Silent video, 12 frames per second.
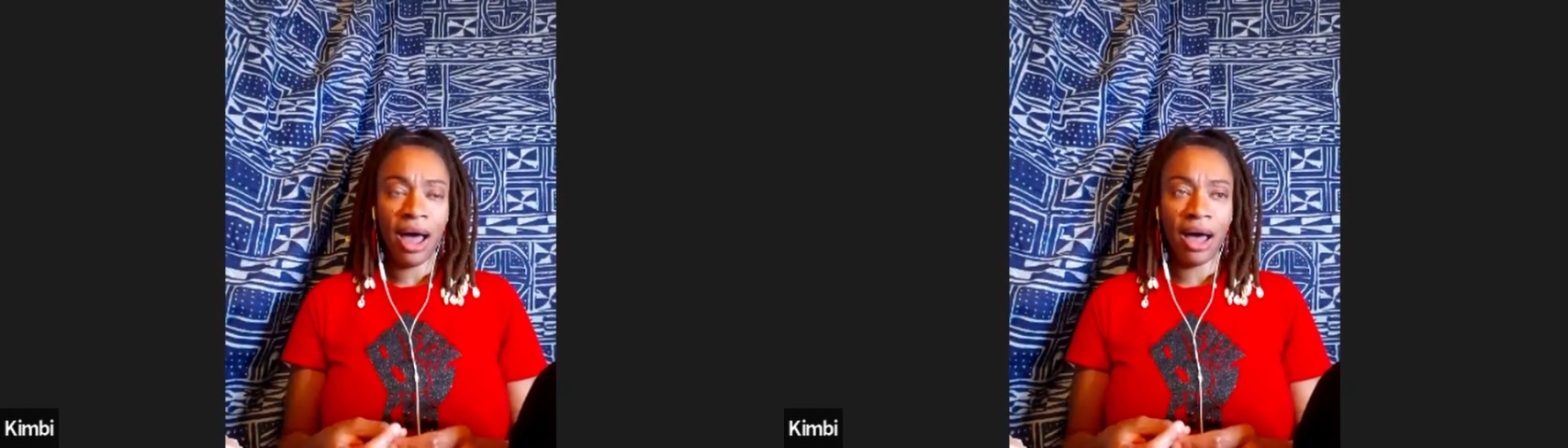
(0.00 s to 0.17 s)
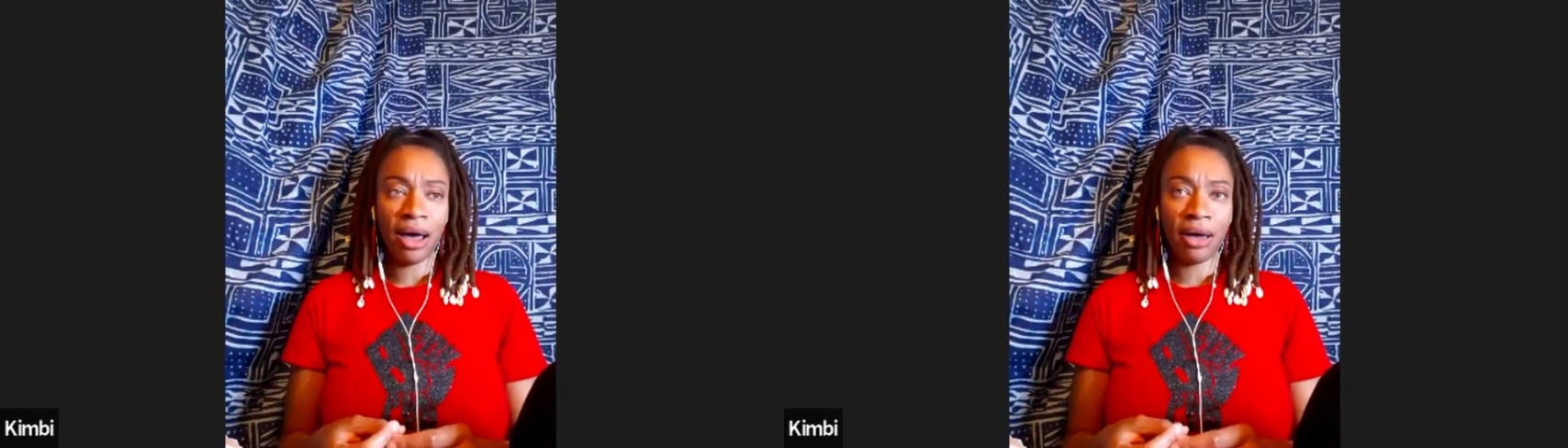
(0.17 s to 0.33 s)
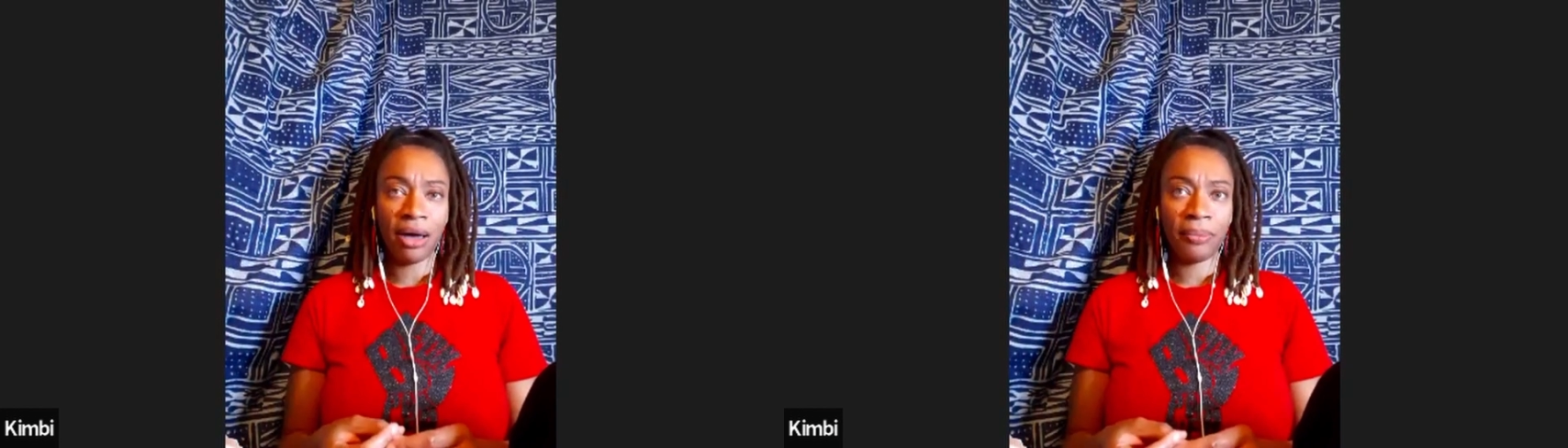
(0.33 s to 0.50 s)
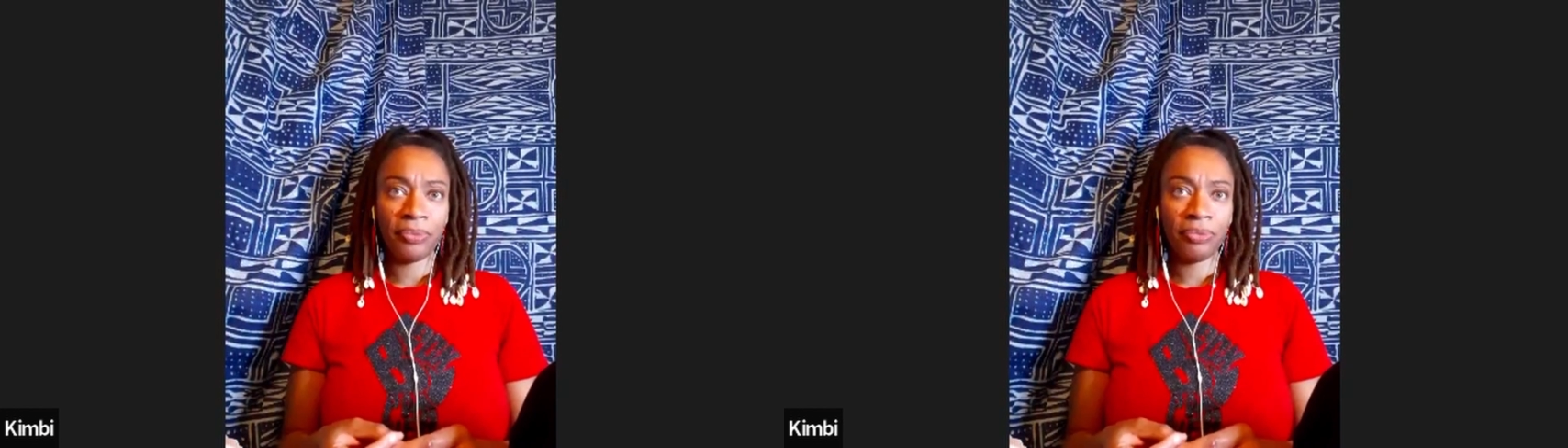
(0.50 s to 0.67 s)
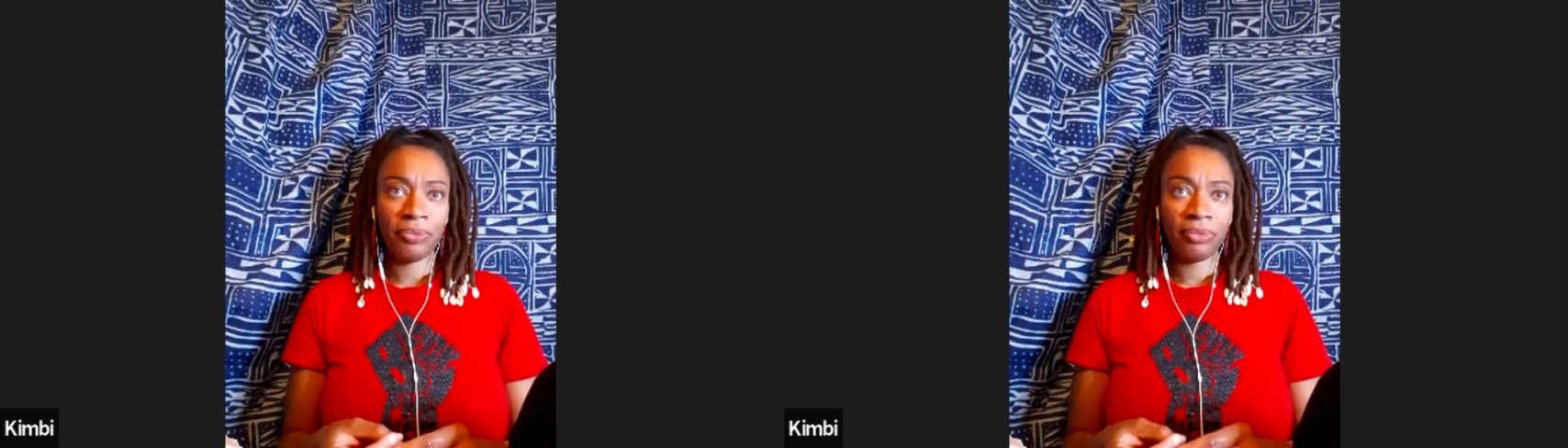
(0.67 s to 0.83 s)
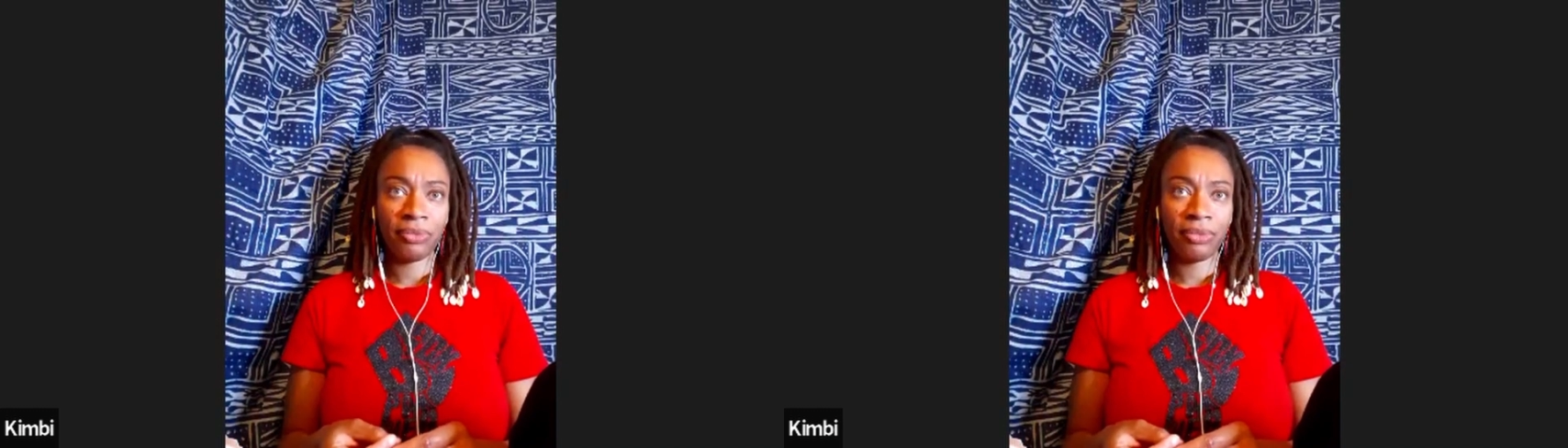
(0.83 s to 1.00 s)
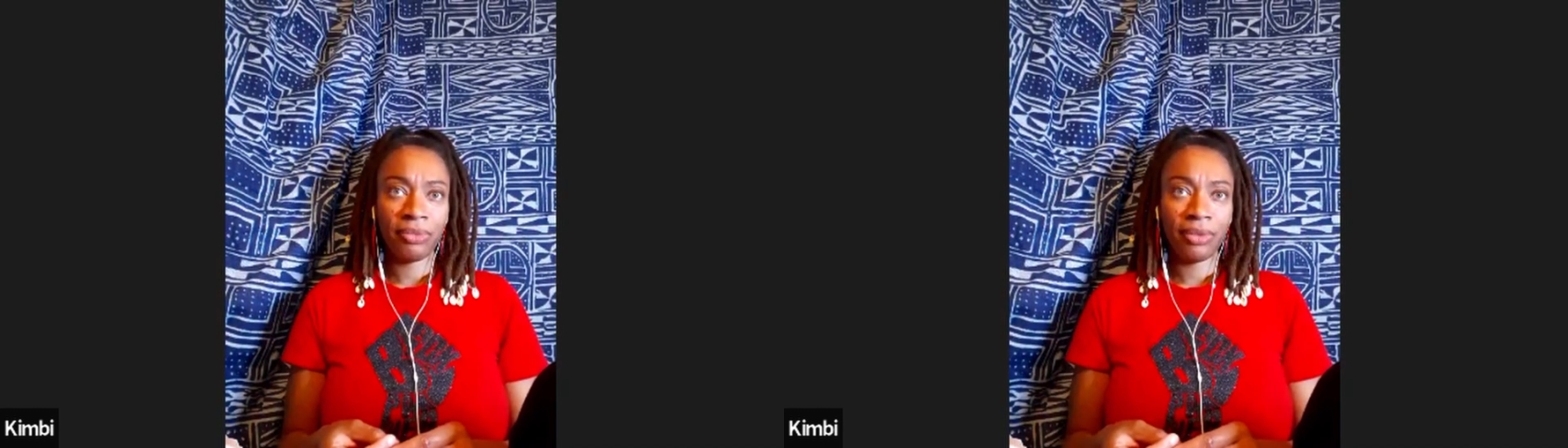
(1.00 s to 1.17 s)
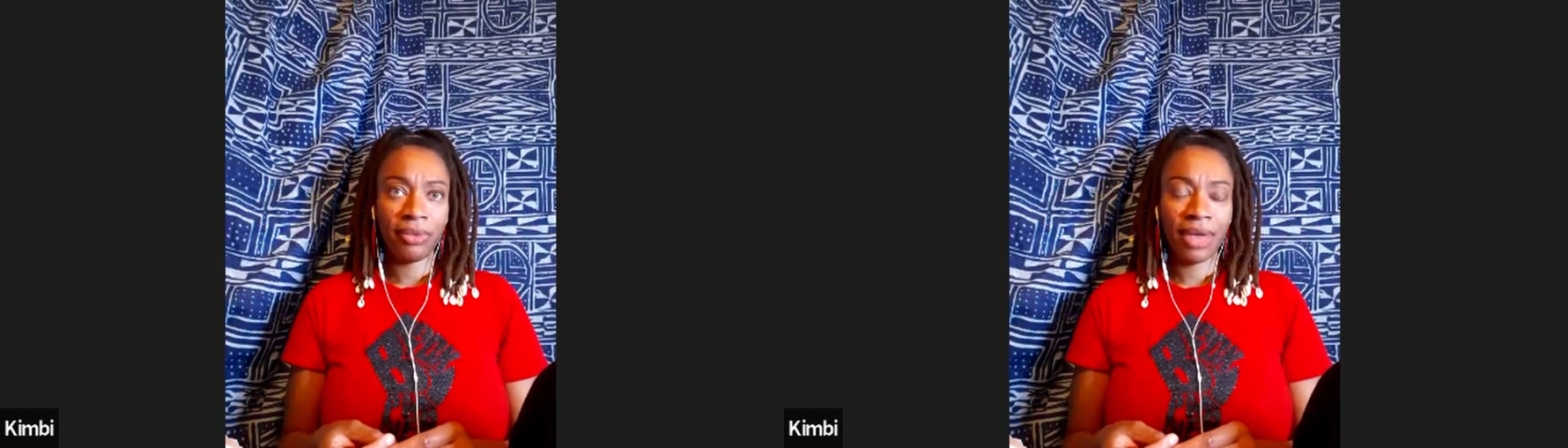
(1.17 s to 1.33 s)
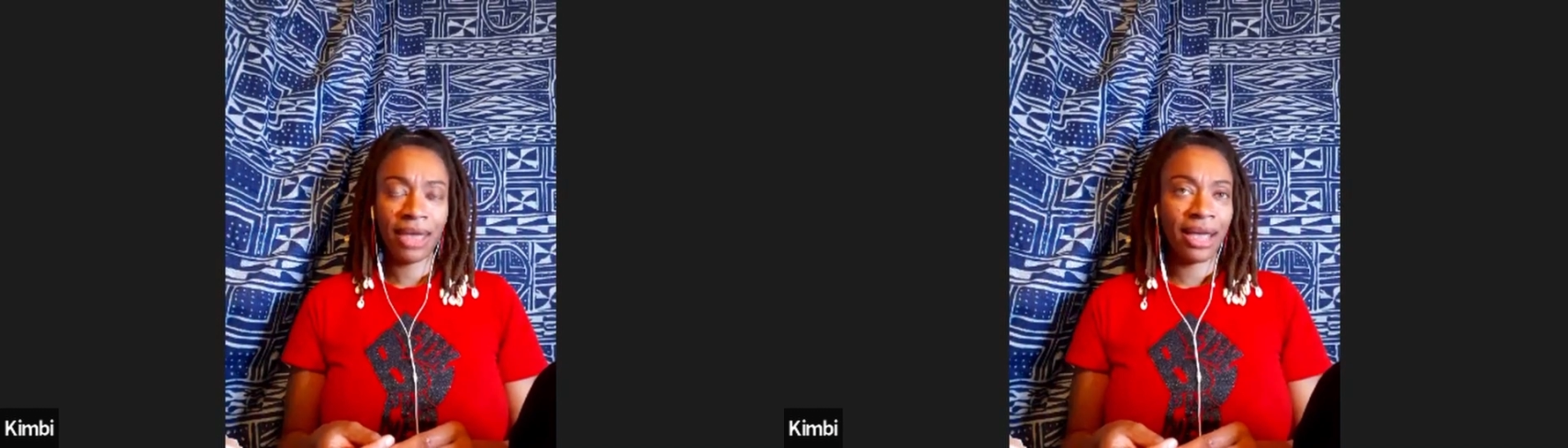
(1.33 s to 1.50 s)
Um,
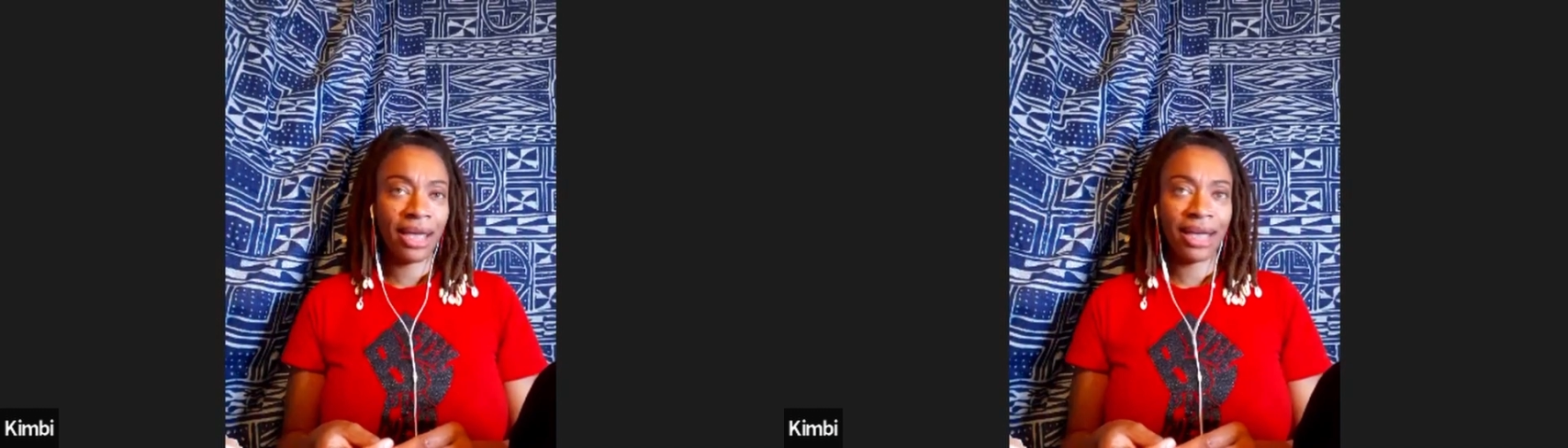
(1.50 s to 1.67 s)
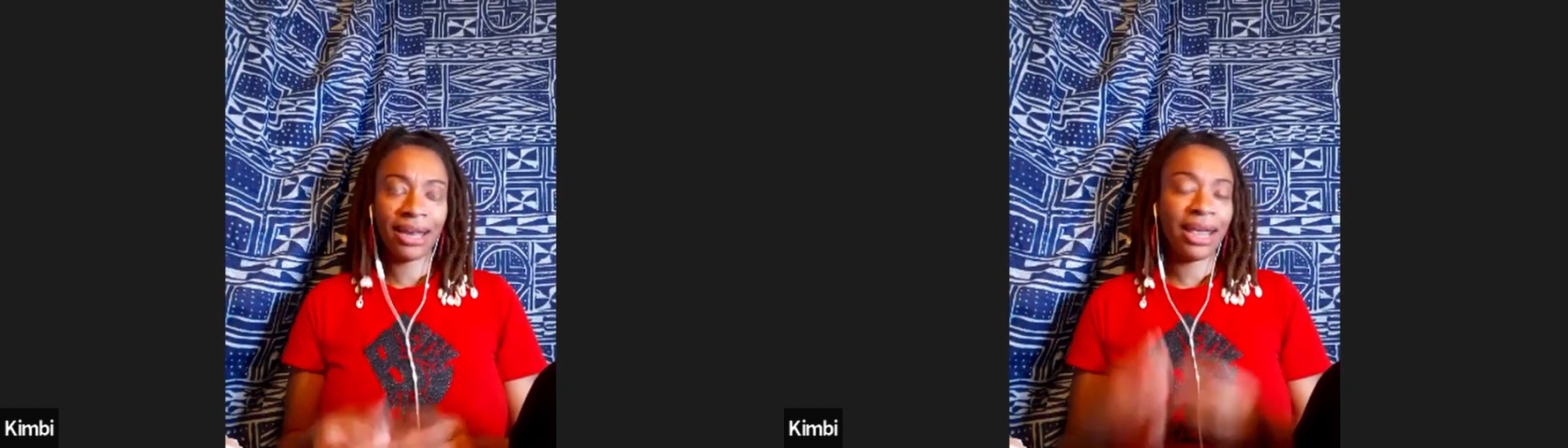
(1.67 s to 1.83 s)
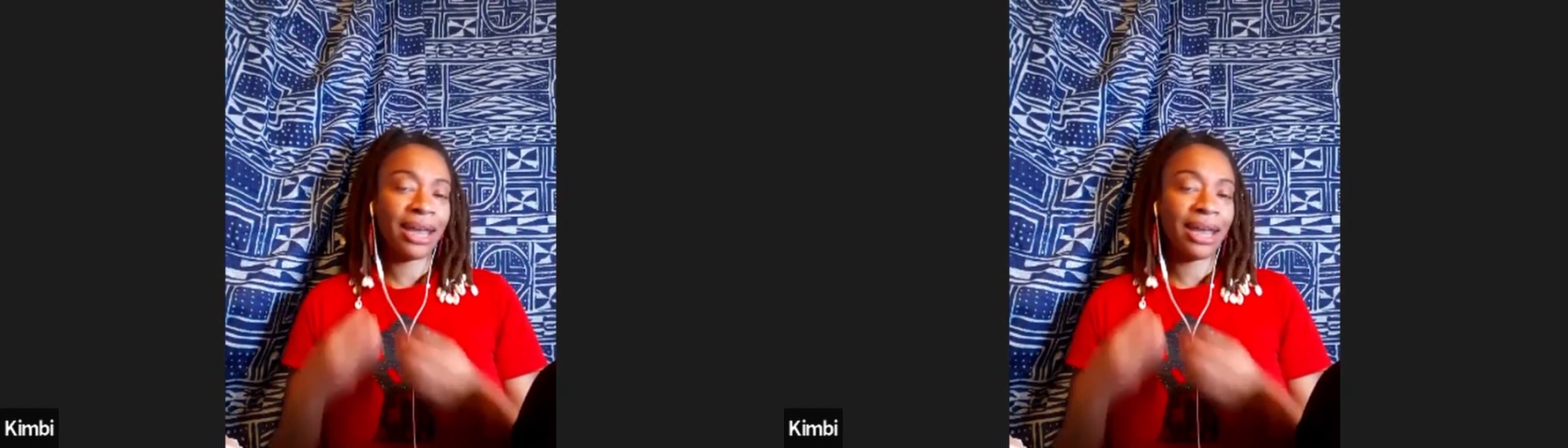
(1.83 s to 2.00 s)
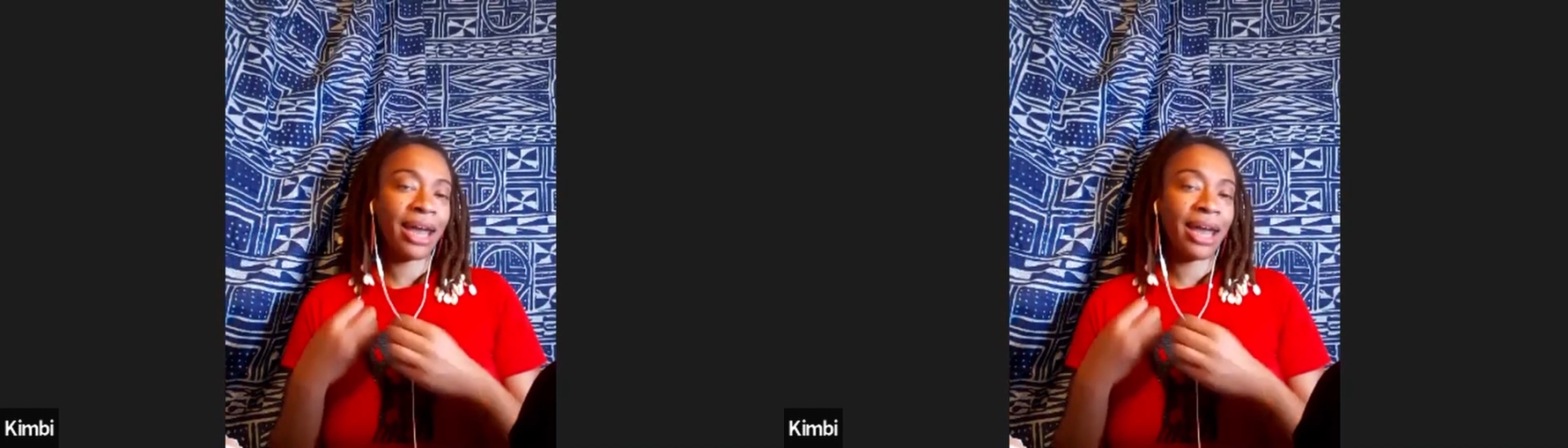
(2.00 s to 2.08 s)
and